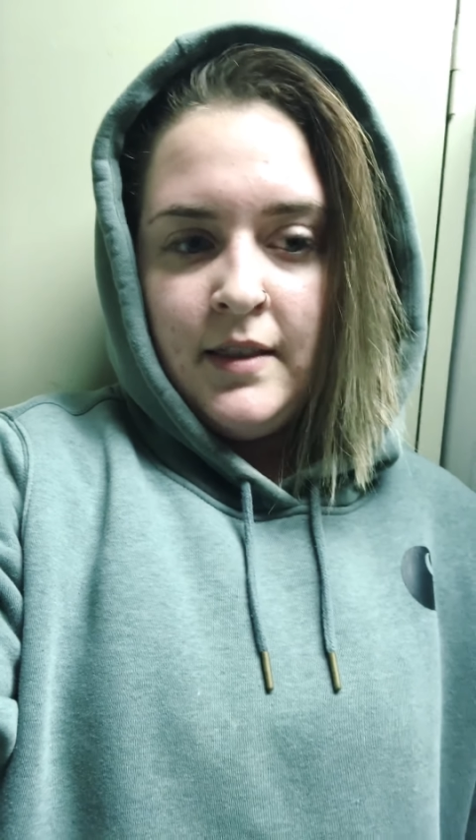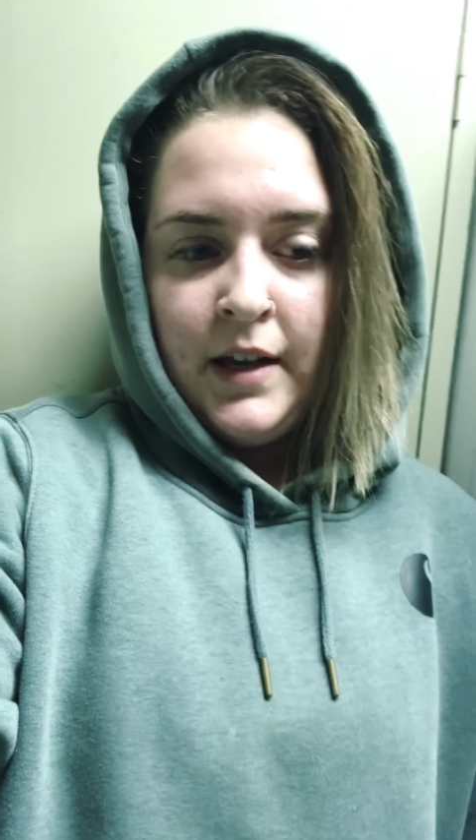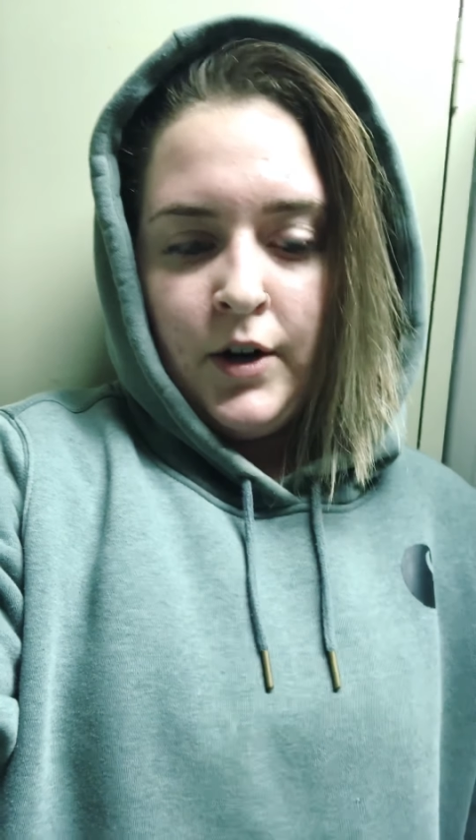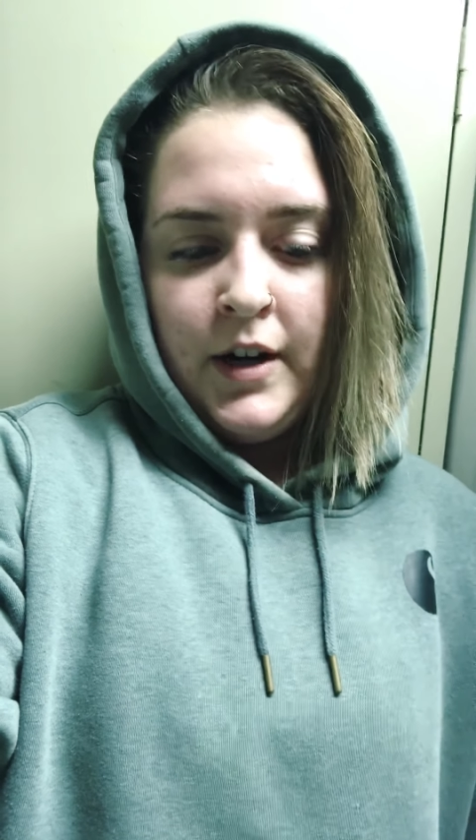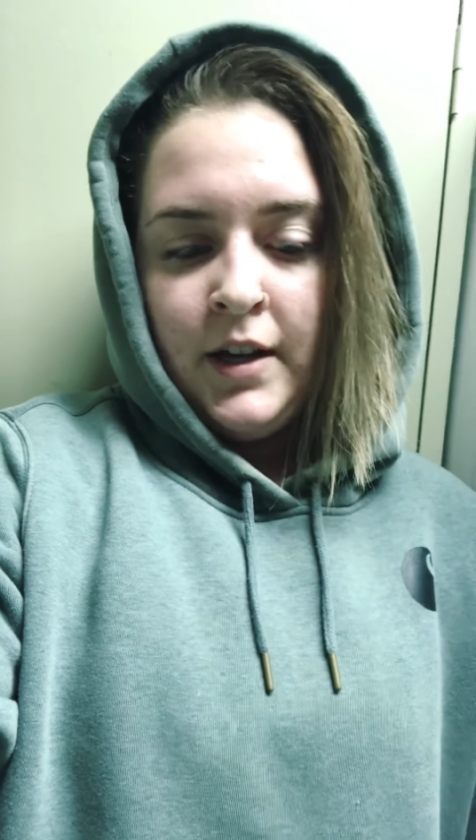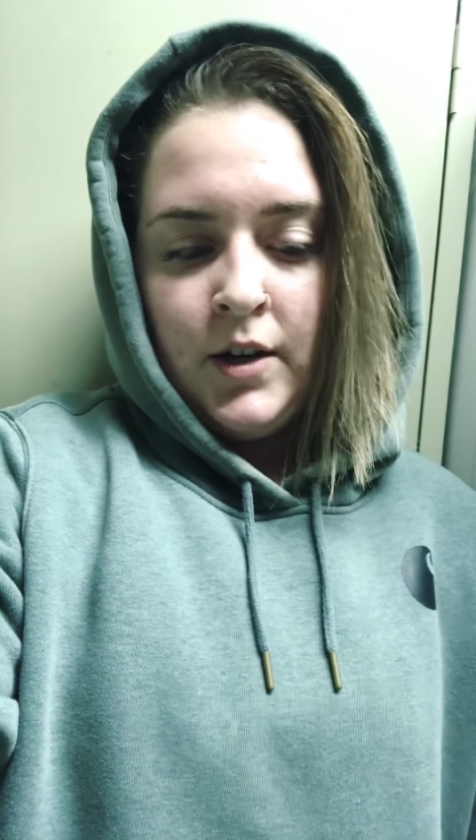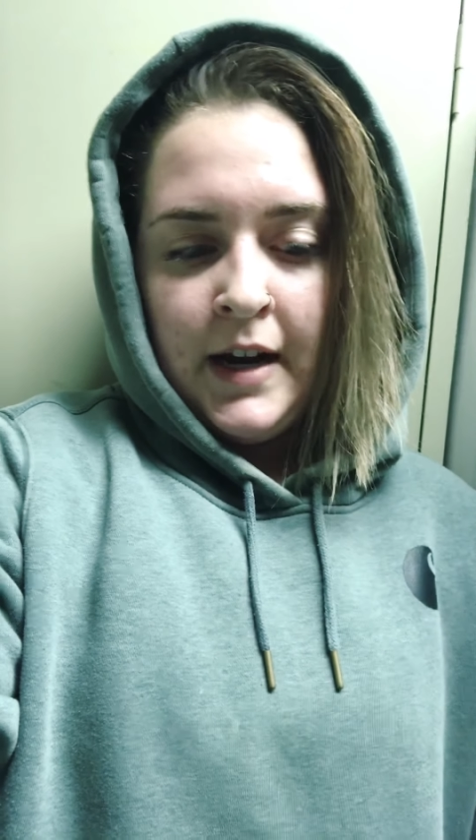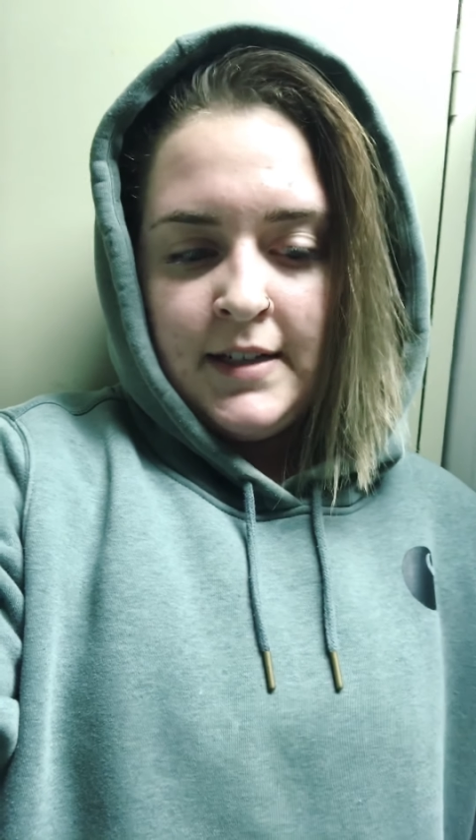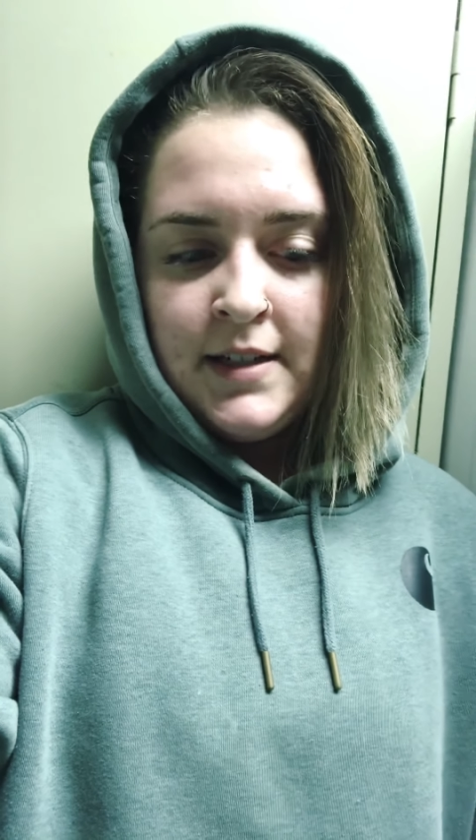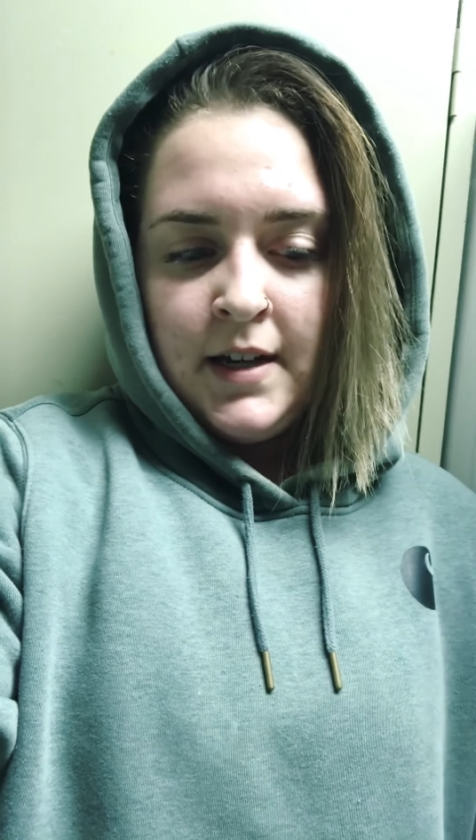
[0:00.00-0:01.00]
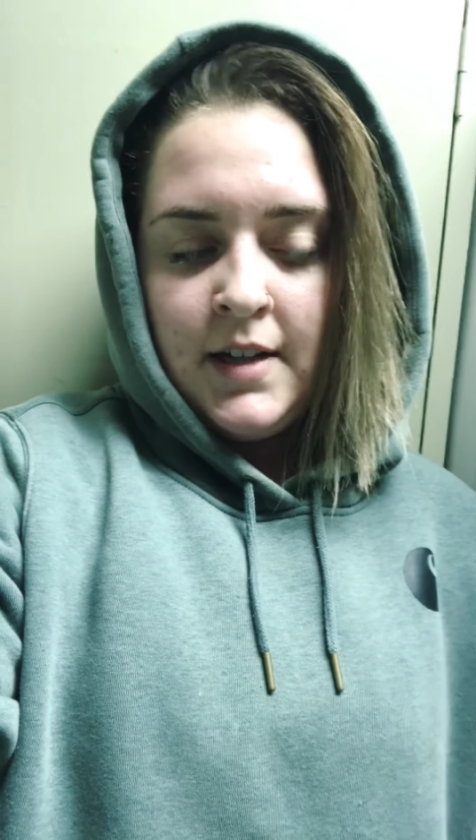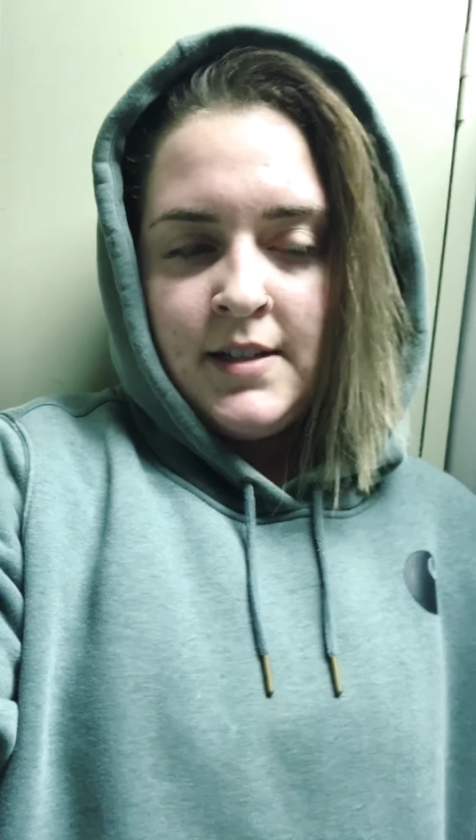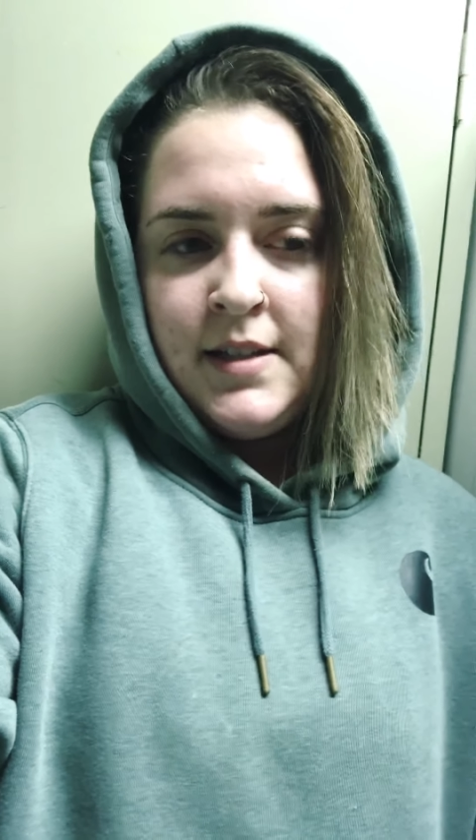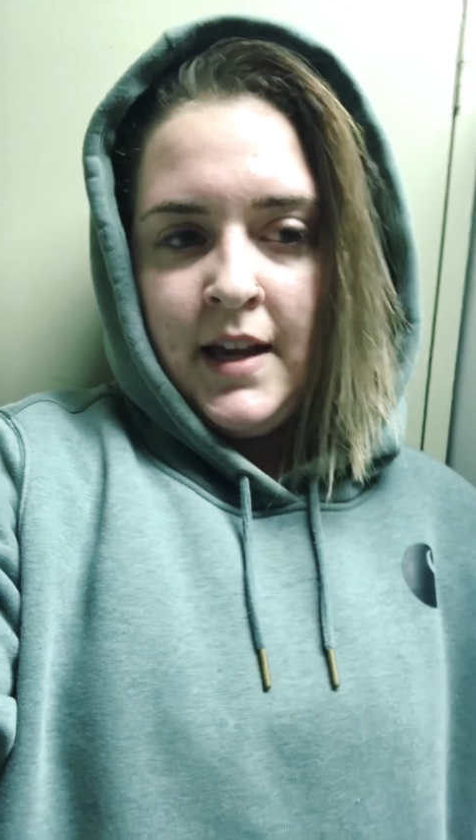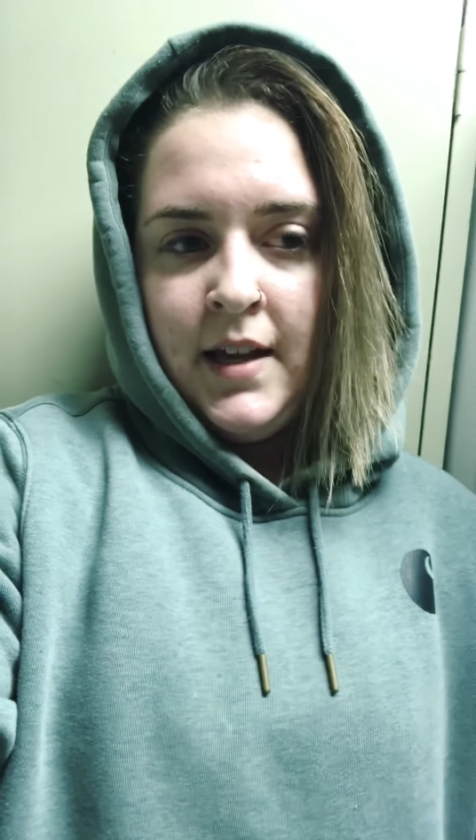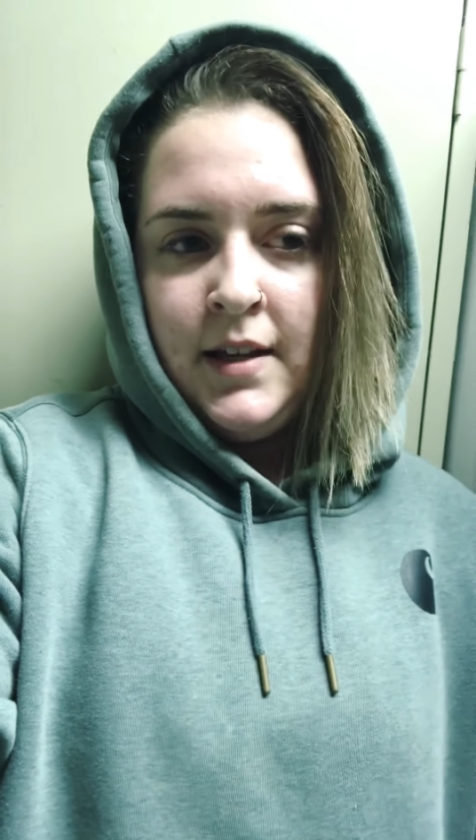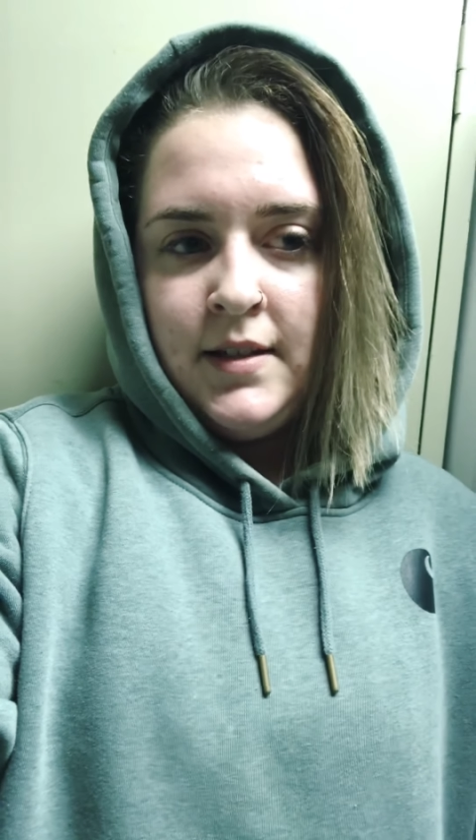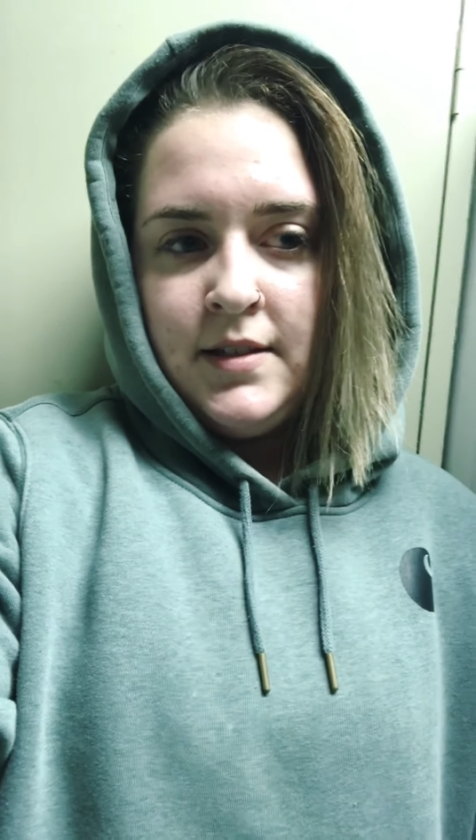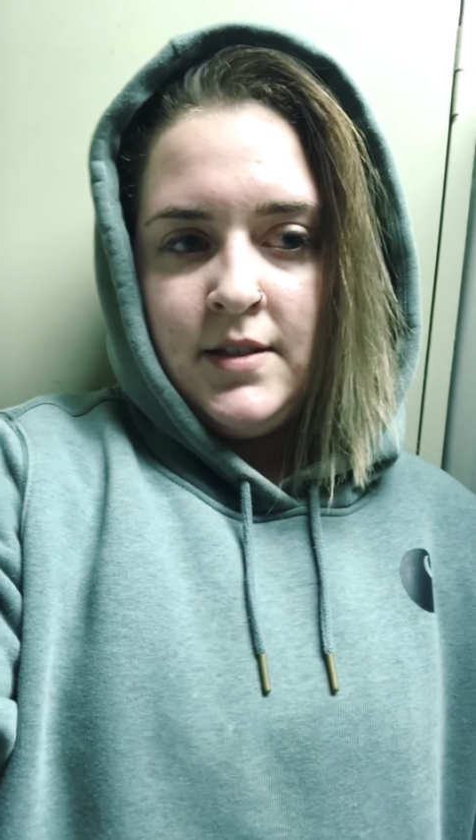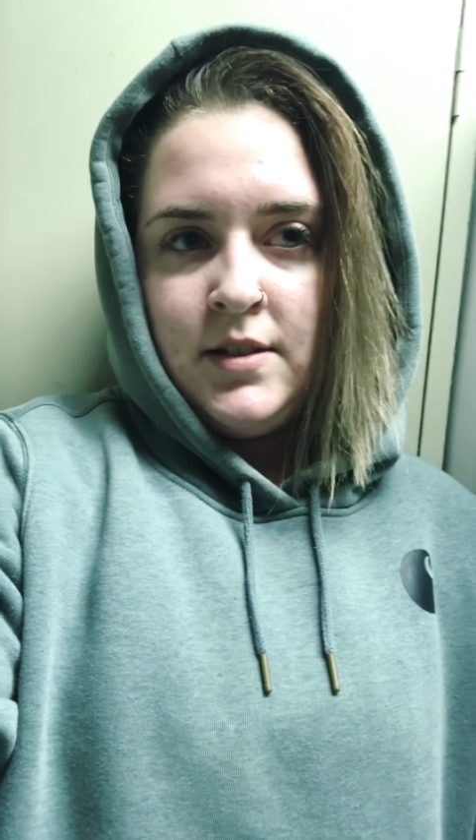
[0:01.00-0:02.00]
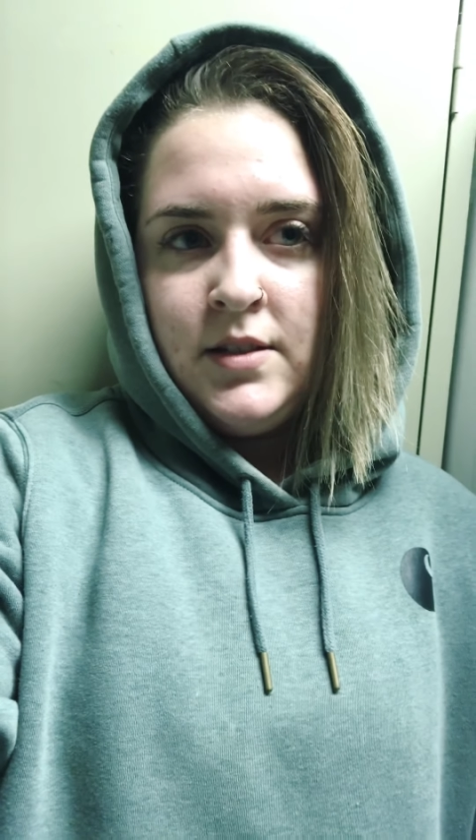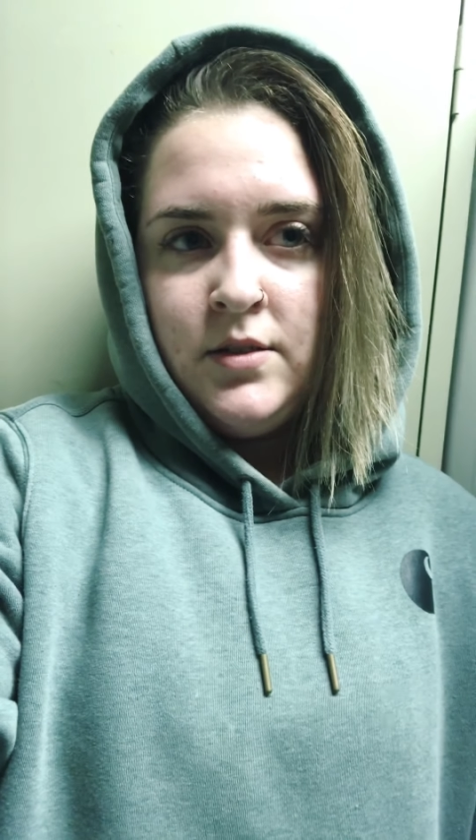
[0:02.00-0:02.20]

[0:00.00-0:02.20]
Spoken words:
that are ingrained in us, and